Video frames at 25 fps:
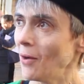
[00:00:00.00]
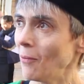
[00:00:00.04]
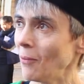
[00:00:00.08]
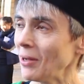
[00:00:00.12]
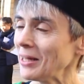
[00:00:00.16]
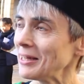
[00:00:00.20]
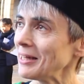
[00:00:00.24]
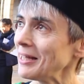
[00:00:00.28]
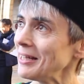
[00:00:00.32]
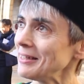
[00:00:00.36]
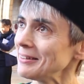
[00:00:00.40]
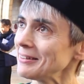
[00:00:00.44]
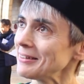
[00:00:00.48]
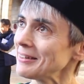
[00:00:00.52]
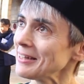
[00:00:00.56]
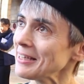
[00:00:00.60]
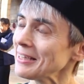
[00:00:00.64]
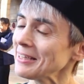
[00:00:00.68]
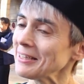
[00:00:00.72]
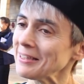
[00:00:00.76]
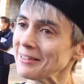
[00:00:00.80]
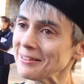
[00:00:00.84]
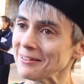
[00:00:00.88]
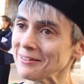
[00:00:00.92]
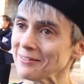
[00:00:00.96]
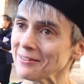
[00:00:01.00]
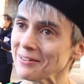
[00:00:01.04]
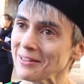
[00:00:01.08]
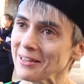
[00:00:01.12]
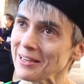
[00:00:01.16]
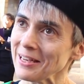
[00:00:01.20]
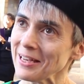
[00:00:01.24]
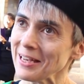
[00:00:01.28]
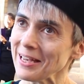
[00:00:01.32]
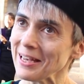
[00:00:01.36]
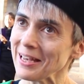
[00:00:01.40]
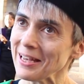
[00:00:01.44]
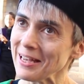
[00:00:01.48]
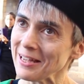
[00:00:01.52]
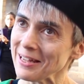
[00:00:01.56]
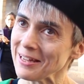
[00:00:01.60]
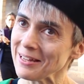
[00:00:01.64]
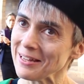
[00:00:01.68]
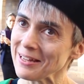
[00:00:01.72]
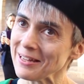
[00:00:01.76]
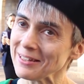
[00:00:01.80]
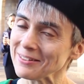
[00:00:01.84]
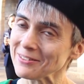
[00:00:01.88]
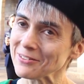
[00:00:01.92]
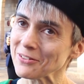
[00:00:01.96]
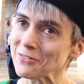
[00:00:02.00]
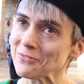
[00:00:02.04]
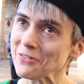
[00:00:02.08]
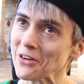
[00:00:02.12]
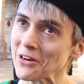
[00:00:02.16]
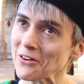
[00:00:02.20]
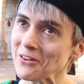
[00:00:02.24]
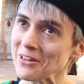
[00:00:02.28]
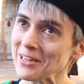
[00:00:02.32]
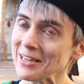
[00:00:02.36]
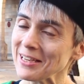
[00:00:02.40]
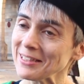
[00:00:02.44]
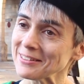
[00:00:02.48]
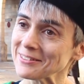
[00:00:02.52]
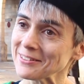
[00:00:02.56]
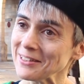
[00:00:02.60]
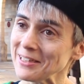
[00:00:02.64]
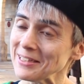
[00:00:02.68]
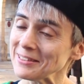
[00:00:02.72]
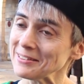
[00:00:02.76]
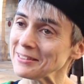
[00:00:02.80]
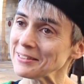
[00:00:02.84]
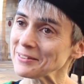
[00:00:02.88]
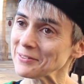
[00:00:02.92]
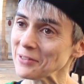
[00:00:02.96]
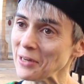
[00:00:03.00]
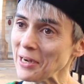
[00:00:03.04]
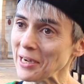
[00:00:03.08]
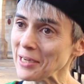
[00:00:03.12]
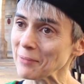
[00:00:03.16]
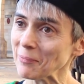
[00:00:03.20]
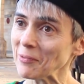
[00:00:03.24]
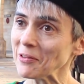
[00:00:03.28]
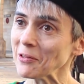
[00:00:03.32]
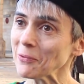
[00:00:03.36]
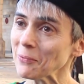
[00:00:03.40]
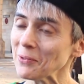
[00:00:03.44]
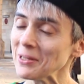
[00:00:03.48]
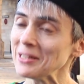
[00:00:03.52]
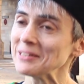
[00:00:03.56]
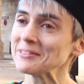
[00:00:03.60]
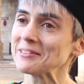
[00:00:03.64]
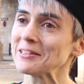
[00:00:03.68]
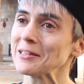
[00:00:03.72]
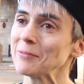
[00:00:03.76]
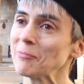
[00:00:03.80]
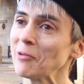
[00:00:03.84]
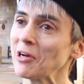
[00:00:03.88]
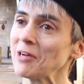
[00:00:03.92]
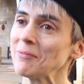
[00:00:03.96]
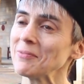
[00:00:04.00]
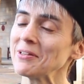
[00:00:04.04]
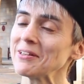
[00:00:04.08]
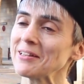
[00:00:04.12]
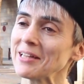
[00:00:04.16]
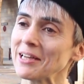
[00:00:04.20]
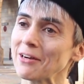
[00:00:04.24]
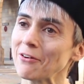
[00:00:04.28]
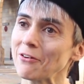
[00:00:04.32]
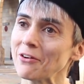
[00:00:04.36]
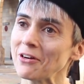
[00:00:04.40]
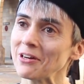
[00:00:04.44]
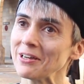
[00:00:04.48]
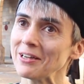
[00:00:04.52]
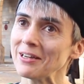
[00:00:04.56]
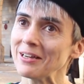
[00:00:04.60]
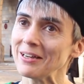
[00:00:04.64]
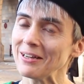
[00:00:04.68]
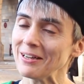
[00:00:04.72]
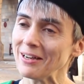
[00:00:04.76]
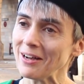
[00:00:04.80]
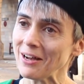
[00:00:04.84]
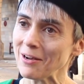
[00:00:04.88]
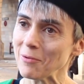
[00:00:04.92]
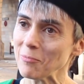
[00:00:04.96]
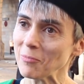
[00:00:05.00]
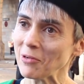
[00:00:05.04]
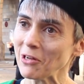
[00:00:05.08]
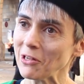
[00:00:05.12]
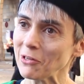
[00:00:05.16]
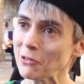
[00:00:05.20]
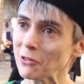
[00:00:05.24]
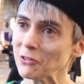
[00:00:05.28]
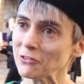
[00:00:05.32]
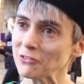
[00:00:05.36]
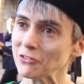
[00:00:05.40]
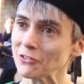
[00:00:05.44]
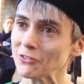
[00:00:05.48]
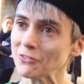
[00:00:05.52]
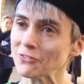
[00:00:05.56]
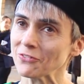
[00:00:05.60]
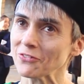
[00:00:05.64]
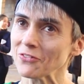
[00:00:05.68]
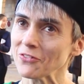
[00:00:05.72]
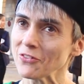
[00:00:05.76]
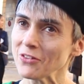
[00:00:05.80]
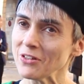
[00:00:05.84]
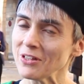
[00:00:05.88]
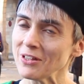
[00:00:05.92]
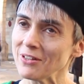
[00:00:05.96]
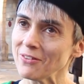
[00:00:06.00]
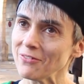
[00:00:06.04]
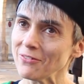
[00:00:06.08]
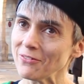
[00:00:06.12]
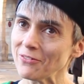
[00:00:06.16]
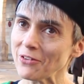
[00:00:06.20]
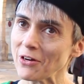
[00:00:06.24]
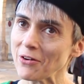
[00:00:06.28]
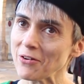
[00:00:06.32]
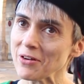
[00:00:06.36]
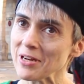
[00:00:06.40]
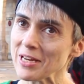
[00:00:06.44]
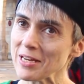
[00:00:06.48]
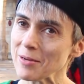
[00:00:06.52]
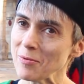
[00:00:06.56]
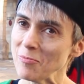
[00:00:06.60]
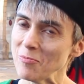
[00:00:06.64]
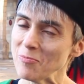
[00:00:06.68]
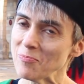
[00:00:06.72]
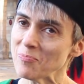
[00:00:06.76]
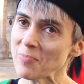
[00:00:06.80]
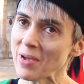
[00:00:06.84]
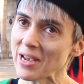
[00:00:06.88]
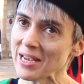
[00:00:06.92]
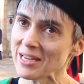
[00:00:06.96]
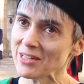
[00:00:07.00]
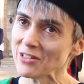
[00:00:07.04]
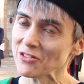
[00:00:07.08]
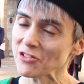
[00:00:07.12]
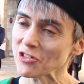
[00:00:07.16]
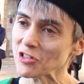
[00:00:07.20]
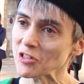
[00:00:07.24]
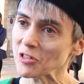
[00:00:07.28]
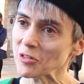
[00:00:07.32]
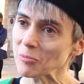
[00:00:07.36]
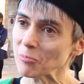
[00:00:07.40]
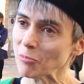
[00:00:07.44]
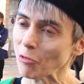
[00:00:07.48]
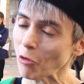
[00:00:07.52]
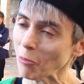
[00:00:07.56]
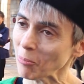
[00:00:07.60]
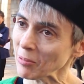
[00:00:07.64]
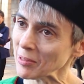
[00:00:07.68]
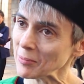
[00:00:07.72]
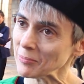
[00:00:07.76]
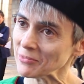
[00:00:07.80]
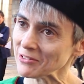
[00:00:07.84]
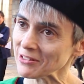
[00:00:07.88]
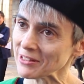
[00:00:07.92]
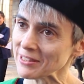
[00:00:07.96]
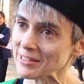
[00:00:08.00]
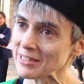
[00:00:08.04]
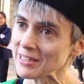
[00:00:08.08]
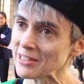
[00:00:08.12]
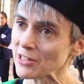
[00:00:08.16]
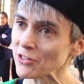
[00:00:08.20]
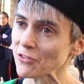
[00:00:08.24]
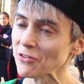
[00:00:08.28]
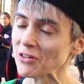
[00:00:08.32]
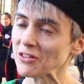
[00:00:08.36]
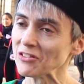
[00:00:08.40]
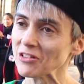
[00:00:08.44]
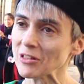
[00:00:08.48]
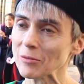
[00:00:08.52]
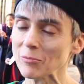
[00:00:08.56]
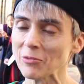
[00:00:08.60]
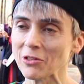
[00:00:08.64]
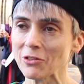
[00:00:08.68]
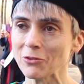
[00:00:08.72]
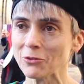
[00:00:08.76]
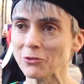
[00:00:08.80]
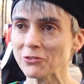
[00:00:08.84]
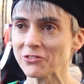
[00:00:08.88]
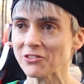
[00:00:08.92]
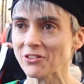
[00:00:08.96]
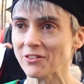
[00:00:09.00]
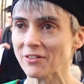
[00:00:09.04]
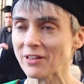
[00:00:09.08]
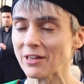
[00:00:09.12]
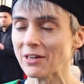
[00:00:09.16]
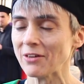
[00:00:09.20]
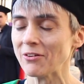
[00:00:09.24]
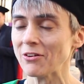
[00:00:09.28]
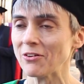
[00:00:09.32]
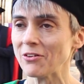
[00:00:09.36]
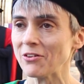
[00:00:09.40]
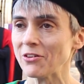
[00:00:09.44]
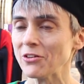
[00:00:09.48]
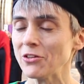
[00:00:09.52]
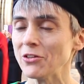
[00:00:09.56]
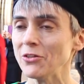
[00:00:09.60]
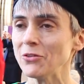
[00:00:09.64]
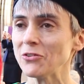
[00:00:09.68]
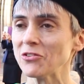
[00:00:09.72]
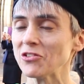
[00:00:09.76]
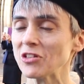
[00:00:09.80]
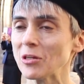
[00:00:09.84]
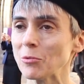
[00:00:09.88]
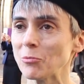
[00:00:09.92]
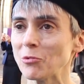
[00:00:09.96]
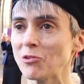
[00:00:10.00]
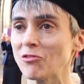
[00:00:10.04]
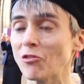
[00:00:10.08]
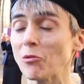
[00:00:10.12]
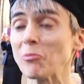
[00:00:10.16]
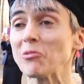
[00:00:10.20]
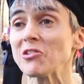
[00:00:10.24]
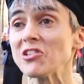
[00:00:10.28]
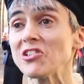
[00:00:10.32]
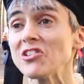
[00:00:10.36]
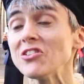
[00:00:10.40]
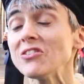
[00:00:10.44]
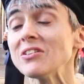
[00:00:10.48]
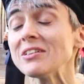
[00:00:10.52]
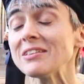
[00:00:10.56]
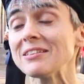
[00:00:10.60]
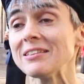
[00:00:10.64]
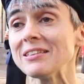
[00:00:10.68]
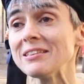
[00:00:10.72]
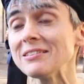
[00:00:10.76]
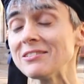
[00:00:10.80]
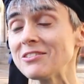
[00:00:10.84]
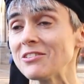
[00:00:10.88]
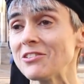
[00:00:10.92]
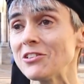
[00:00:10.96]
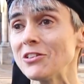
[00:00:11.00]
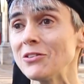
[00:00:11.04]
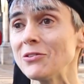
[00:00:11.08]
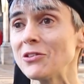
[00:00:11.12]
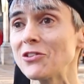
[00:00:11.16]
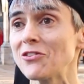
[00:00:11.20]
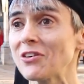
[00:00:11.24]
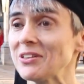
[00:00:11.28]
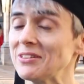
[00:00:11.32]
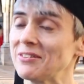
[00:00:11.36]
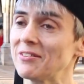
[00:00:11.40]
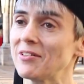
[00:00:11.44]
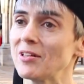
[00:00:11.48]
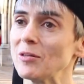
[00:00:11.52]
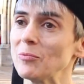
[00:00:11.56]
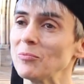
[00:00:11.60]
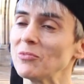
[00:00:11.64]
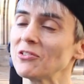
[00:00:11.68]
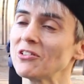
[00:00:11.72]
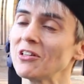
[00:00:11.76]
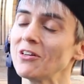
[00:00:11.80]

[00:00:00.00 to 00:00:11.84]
Well, I think it, it's a very exciting time in the world at the moment. There are um, a lot of very major problems that need addressing, but also there are a huge number of opportunities to address them.